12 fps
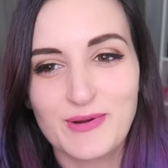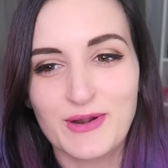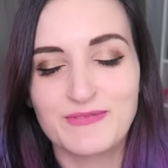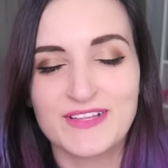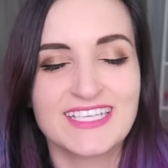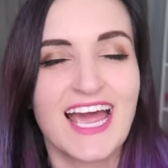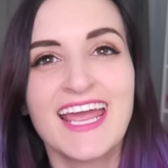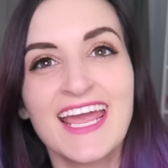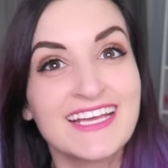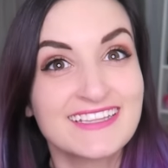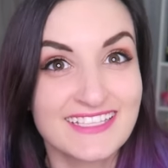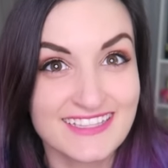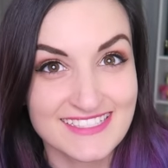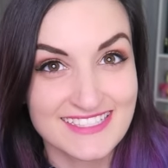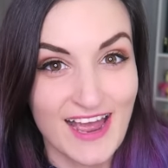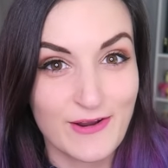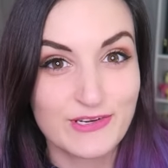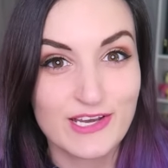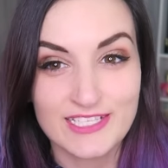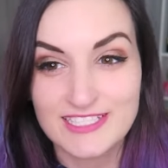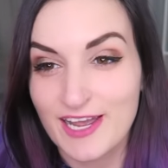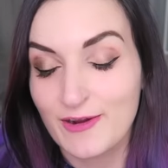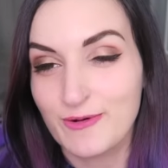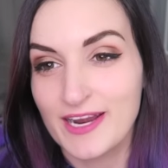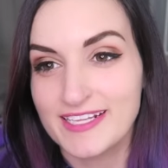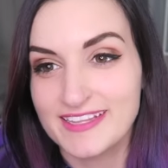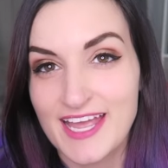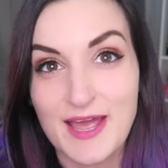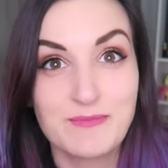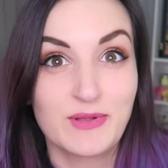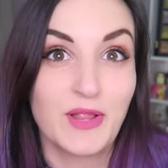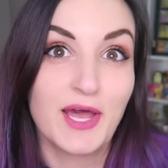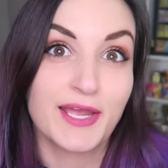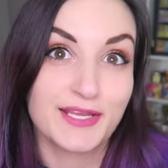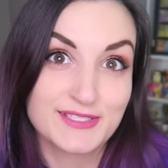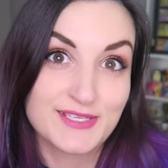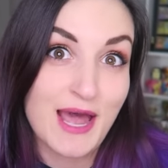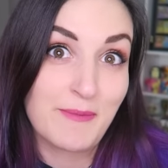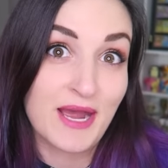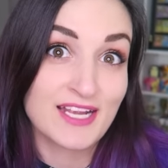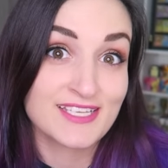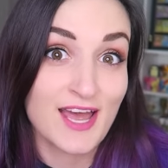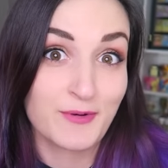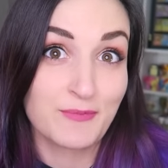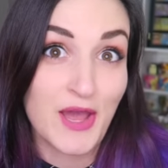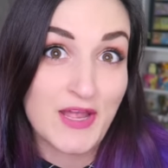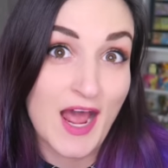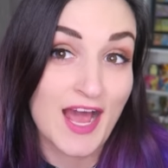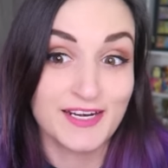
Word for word: Perfect. I hate that the sound cuts out right at the end, but like, it's not my sound bite.